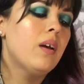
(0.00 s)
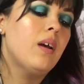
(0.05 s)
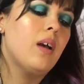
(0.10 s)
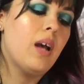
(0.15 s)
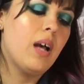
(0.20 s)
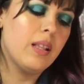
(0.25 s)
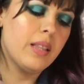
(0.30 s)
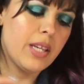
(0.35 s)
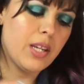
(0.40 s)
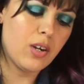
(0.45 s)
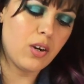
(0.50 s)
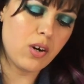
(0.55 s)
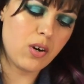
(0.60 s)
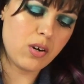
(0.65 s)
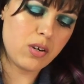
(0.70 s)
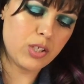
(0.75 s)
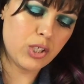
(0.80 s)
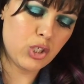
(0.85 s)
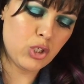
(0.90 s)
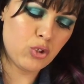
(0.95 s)
Ellie
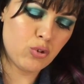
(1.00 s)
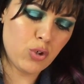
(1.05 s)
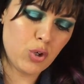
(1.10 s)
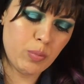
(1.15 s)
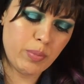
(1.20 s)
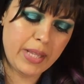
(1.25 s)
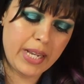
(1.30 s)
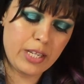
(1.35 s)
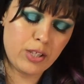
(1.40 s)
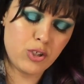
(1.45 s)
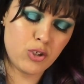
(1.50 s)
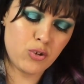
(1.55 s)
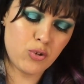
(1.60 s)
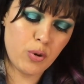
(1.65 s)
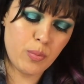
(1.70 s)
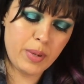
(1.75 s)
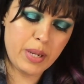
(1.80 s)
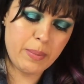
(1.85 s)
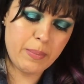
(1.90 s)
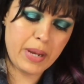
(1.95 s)
Girl Strobe Light
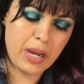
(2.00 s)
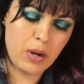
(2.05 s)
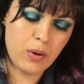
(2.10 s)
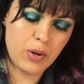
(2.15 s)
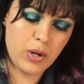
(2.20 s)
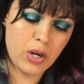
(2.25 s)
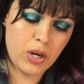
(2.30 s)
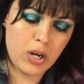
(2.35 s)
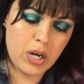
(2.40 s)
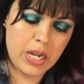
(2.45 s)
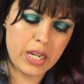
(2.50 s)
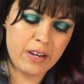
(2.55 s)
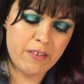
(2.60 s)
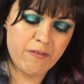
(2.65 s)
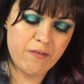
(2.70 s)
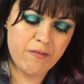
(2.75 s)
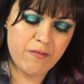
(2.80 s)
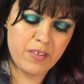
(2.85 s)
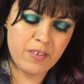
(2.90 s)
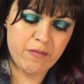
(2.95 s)
Strobing Powder in
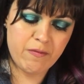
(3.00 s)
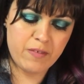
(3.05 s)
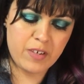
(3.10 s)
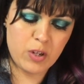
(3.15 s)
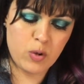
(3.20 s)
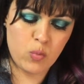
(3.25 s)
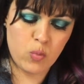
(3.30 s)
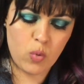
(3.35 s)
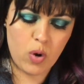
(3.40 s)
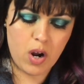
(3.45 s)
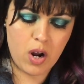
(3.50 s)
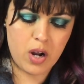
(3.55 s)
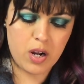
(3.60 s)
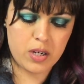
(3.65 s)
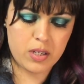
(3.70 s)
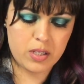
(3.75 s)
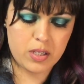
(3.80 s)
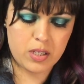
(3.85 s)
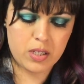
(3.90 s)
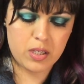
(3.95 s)
50
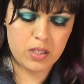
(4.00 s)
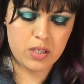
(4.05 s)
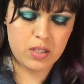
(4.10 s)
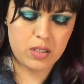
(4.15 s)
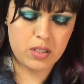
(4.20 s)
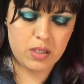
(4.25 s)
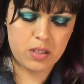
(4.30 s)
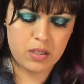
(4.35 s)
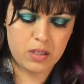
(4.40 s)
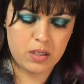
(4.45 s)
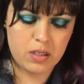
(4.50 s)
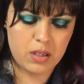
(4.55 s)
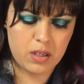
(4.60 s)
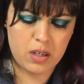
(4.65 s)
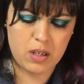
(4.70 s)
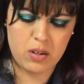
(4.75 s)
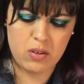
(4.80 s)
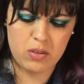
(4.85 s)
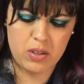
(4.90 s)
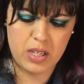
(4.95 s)
watt.
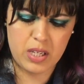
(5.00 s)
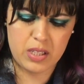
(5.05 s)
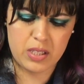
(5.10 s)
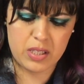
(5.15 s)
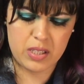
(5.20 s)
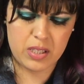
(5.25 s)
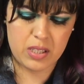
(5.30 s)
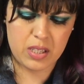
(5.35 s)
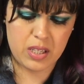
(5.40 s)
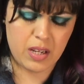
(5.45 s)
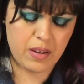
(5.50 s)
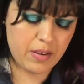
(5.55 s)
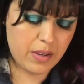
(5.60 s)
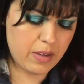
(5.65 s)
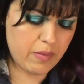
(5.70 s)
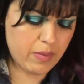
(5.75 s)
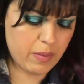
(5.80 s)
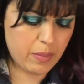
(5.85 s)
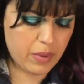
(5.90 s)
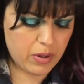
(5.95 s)
I don't think this has
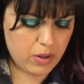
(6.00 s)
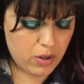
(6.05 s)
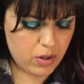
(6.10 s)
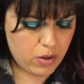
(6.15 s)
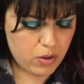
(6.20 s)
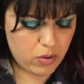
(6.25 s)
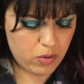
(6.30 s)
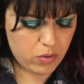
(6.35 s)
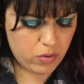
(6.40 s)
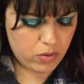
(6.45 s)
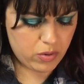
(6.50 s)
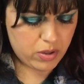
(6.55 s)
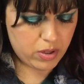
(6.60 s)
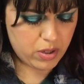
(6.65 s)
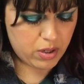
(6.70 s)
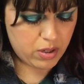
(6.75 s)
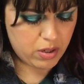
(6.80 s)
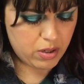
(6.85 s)
even been used.